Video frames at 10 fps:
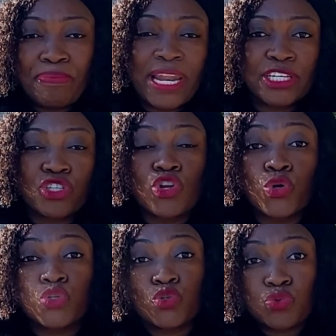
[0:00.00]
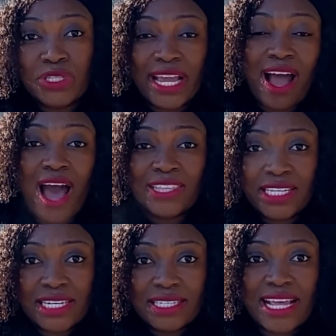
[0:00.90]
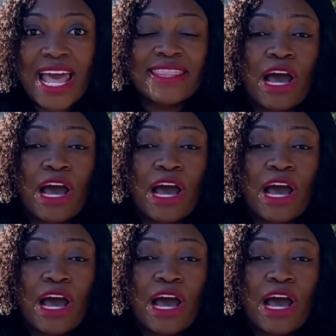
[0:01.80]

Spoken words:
play snow suit in Carter's